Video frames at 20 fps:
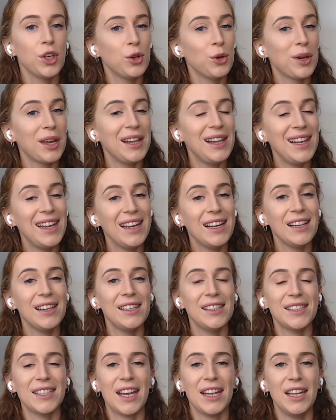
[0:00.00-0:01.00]
you can
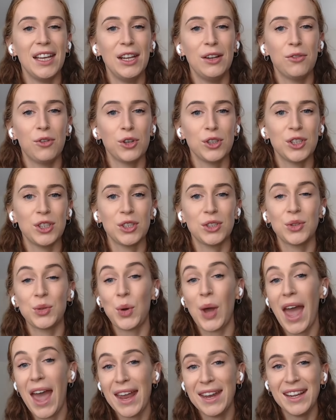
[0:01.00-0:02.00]
legally send invoices
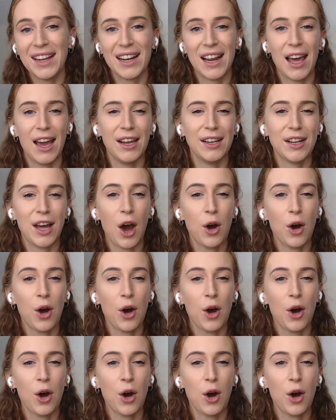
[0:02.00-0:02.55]
to any client